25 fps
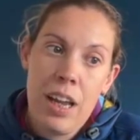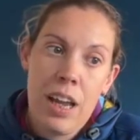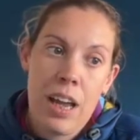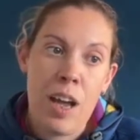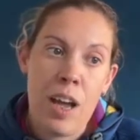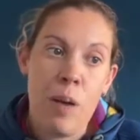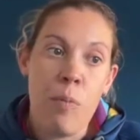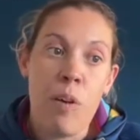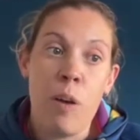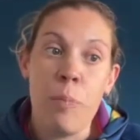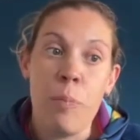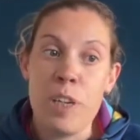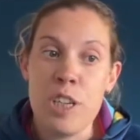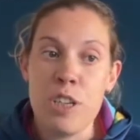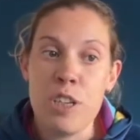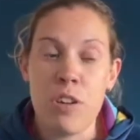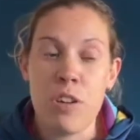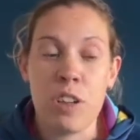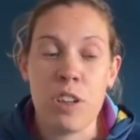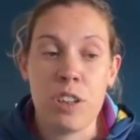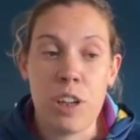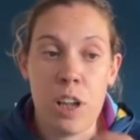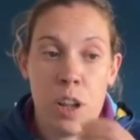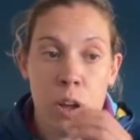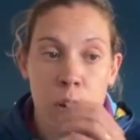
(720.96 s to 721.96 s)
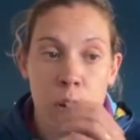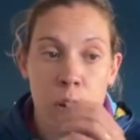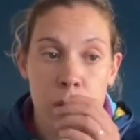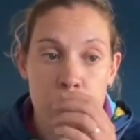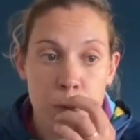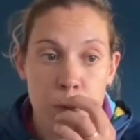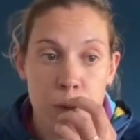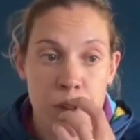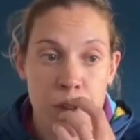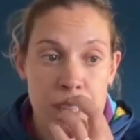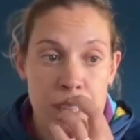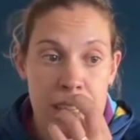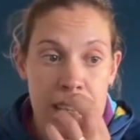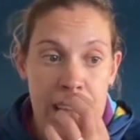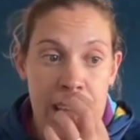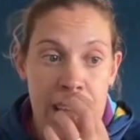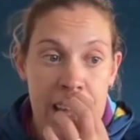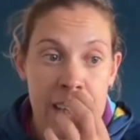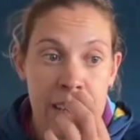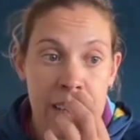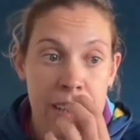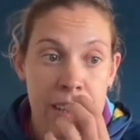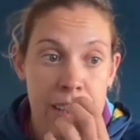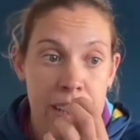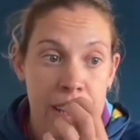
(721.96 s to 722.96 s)
and we struggled a lot towards the
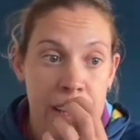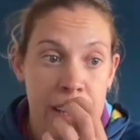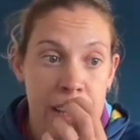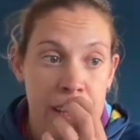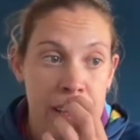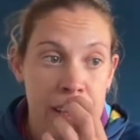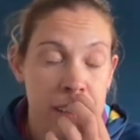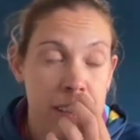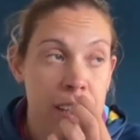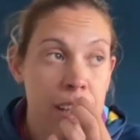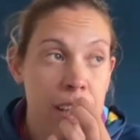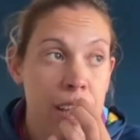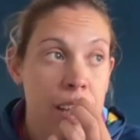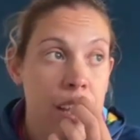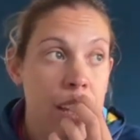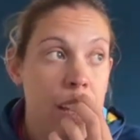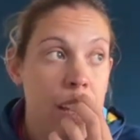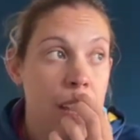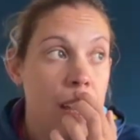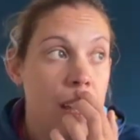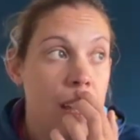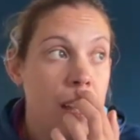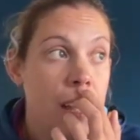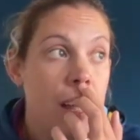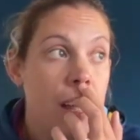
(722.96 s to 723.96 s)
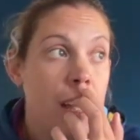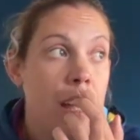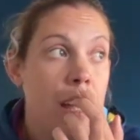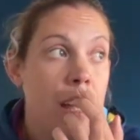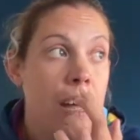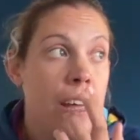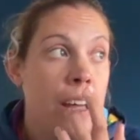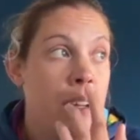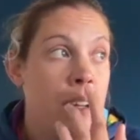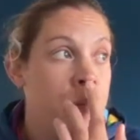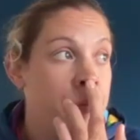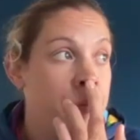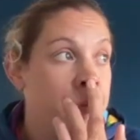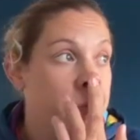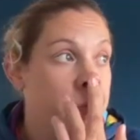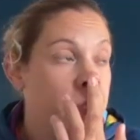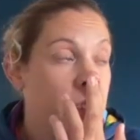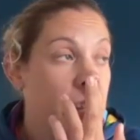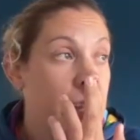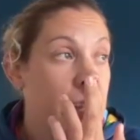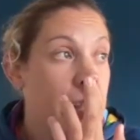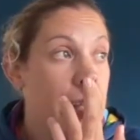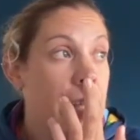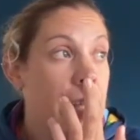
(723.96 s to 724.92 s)
end there. And